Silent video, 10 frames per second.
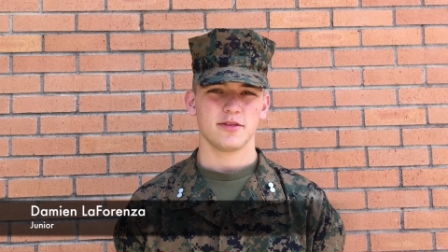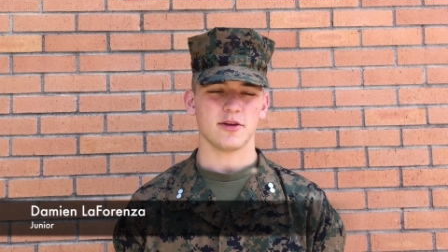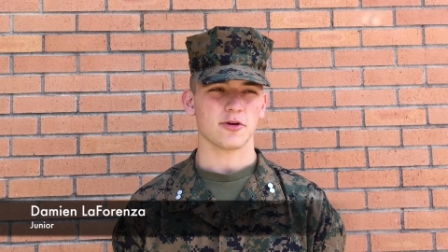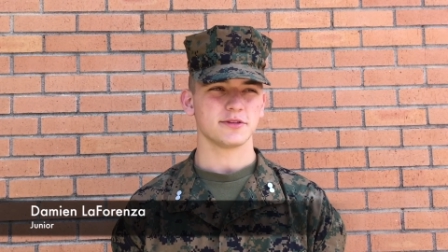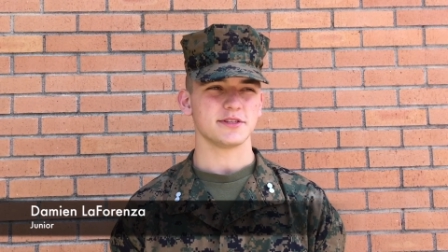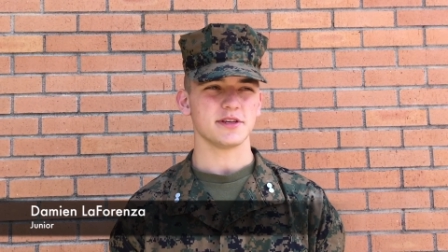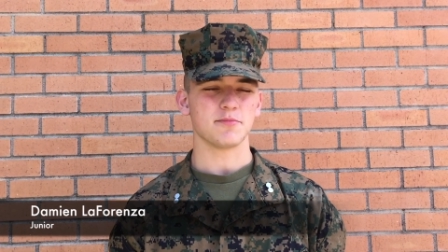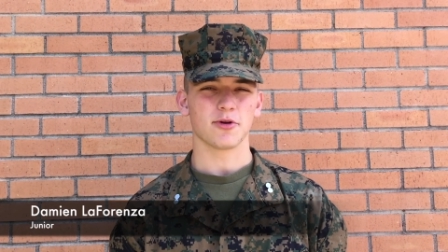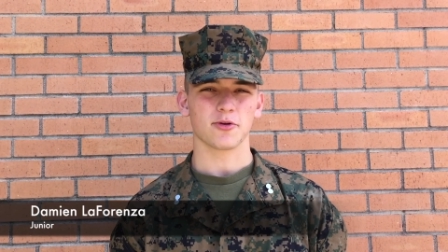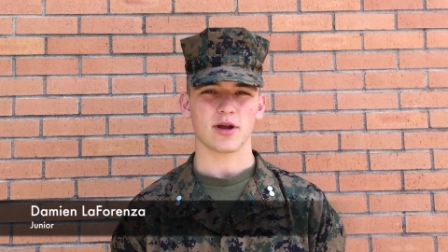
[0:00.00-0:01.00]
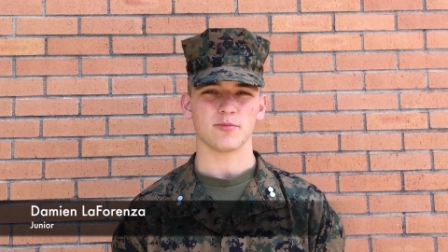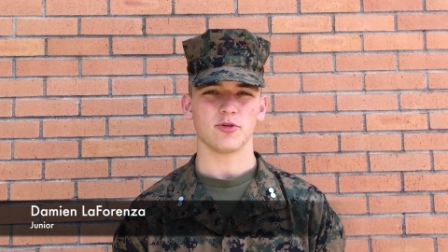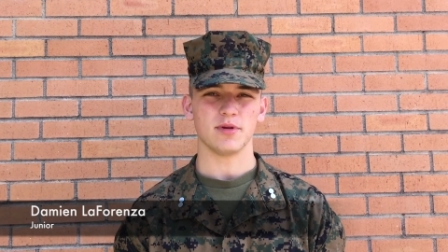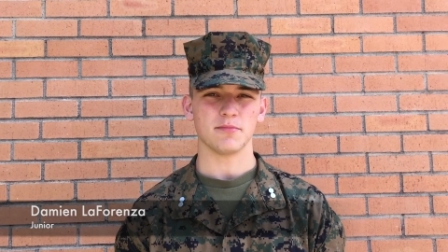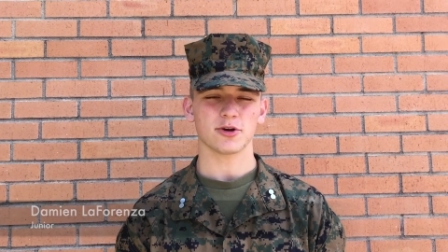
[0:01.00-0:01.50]
the ROTC program
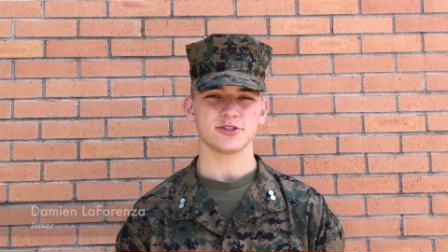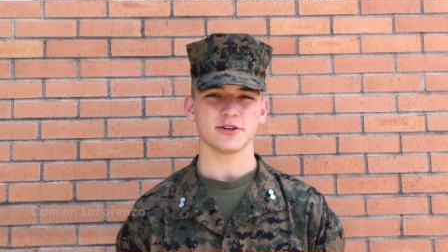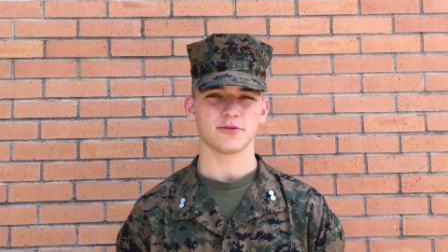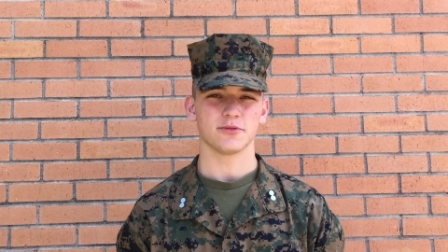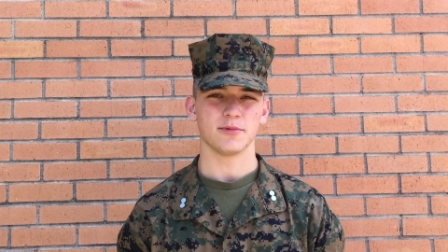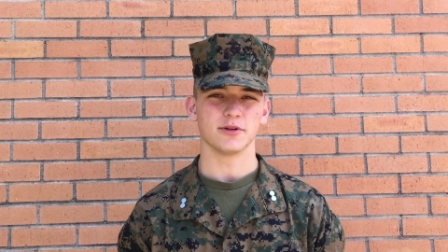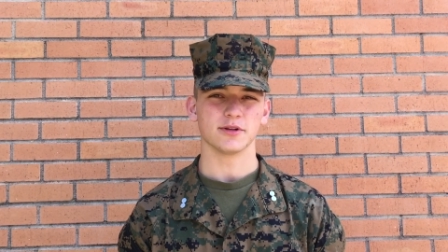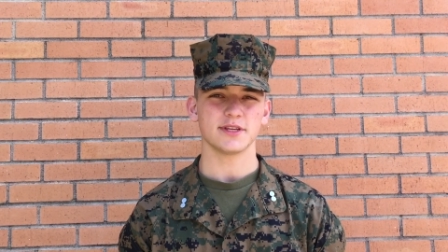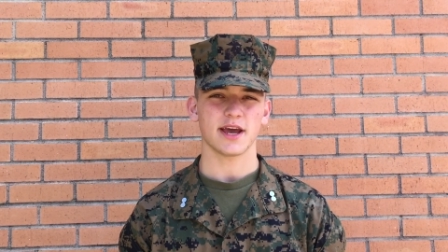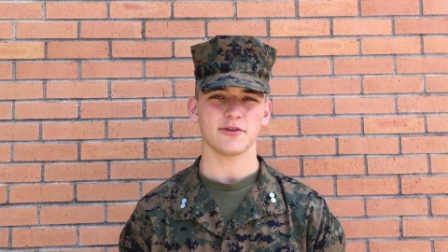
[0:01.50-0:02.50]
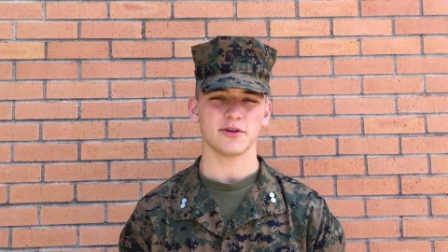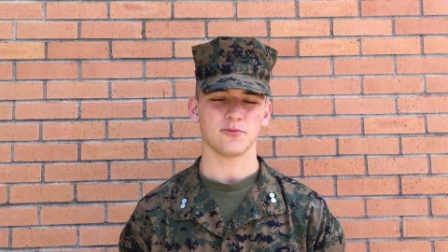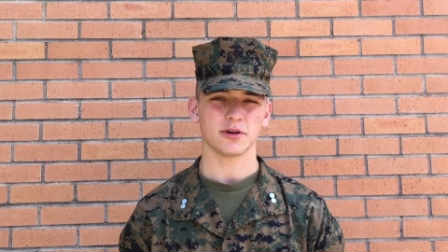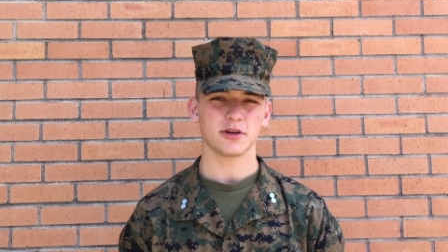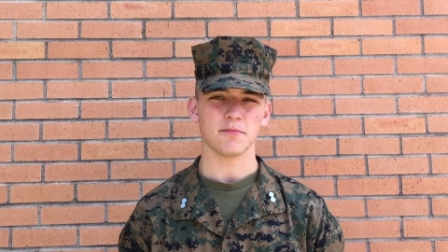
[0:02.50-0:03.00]
will be marching through the middle of town
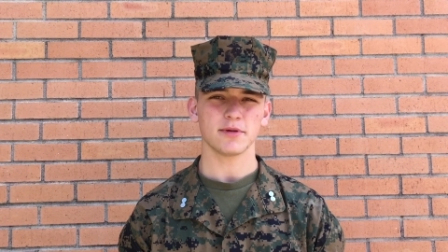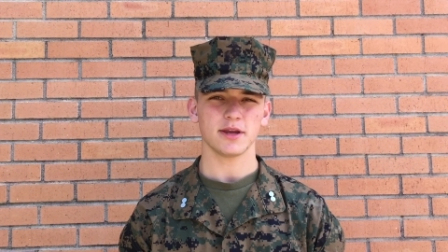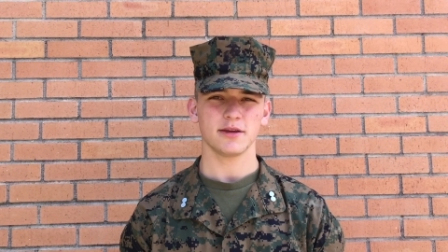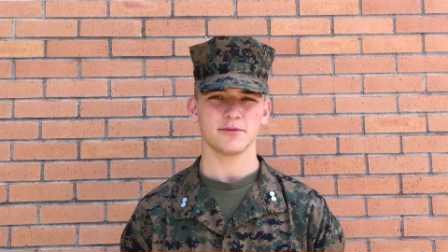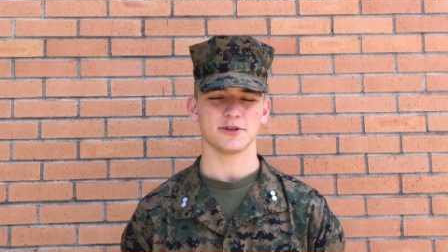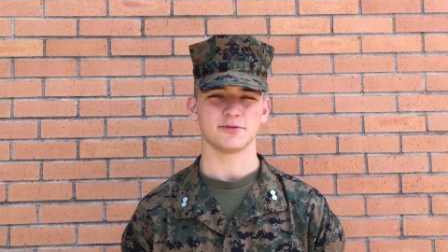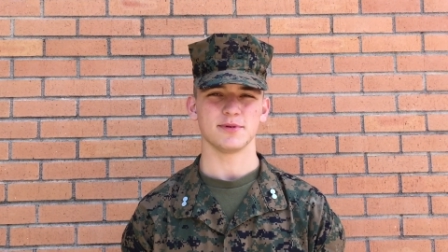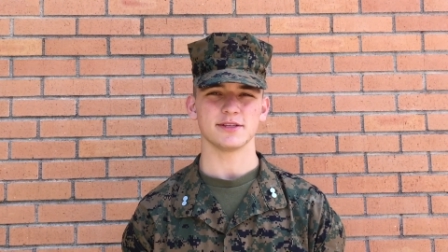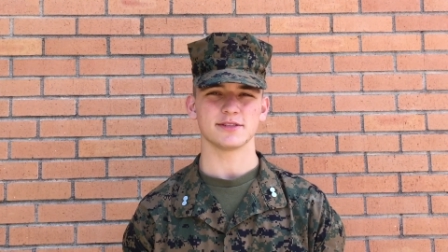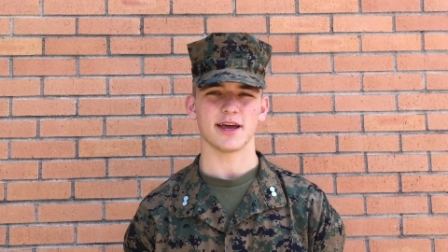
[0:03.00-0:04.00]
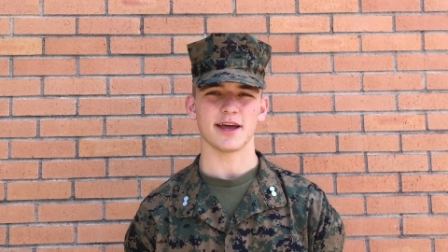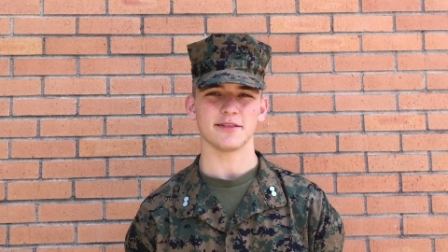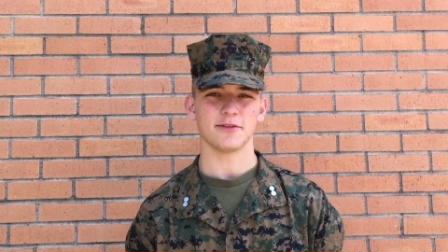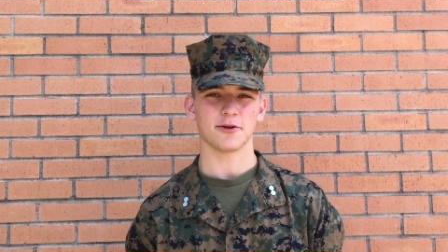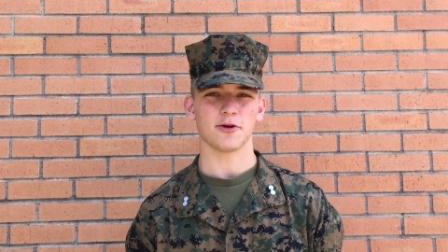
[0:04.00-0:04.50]
in one company, which means
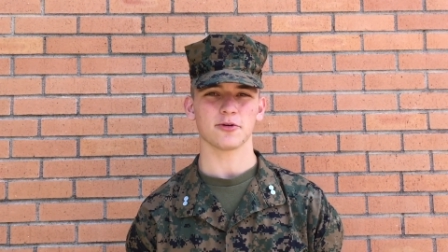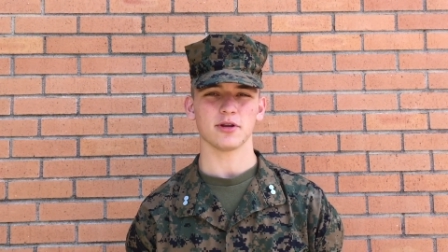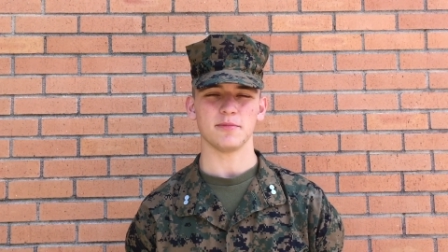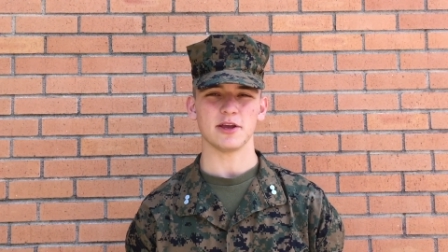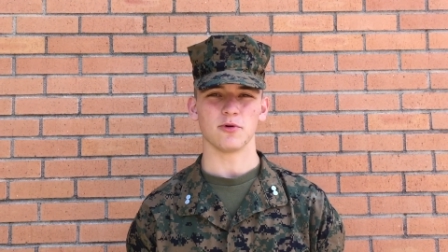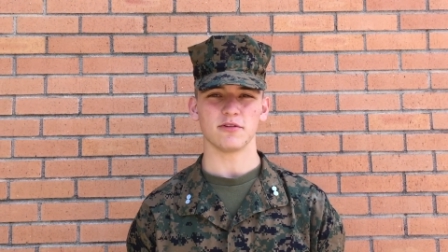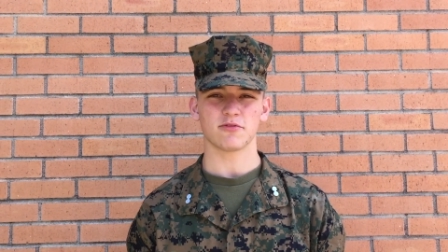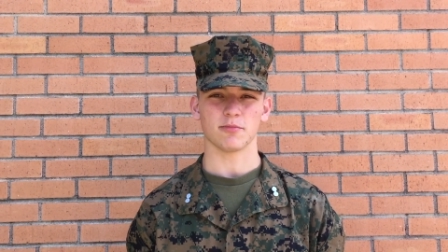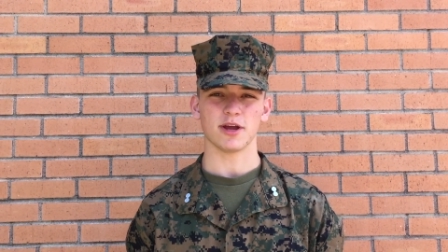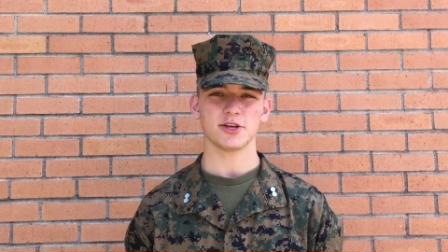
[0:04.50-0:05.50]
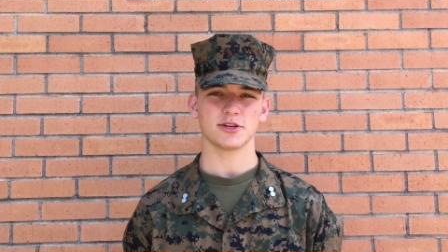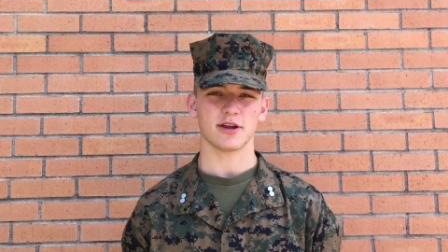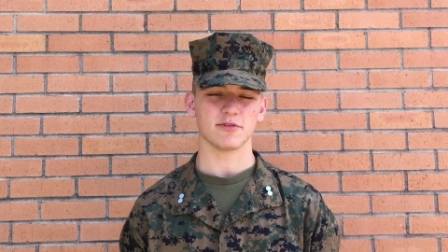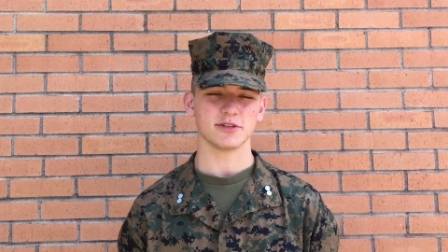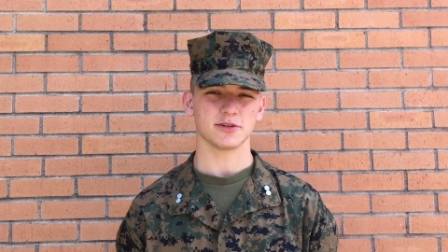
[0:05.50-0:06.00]
that they're all going to be in one
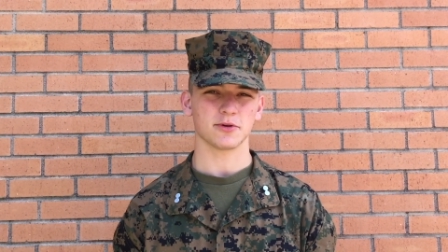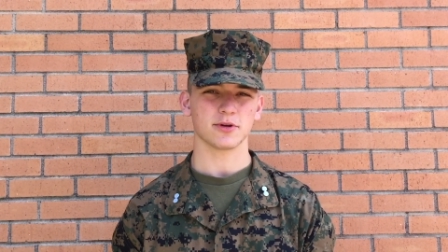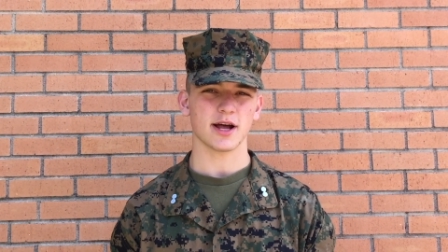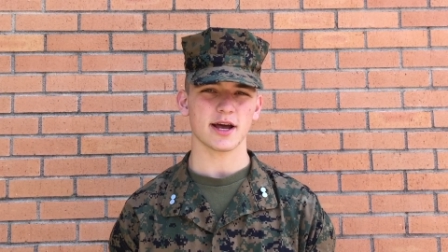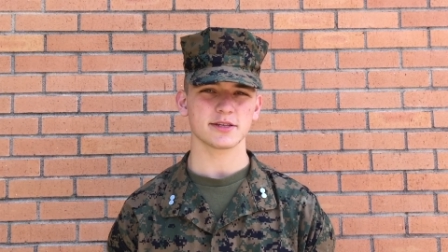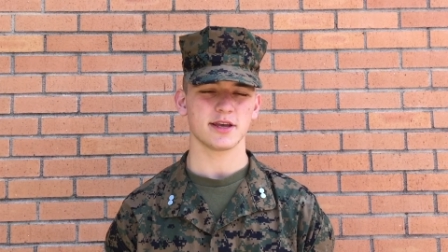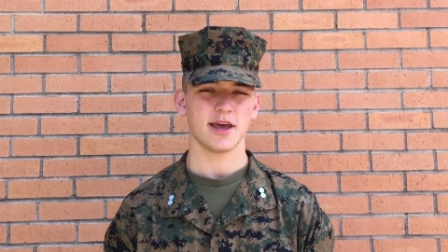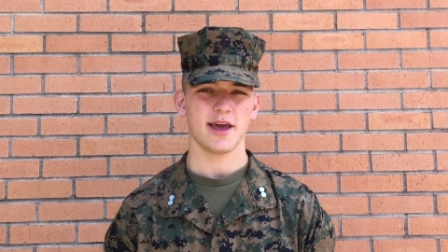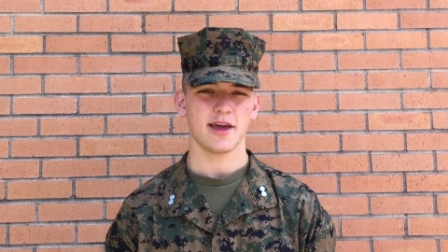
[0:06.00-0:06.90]
formation every single class,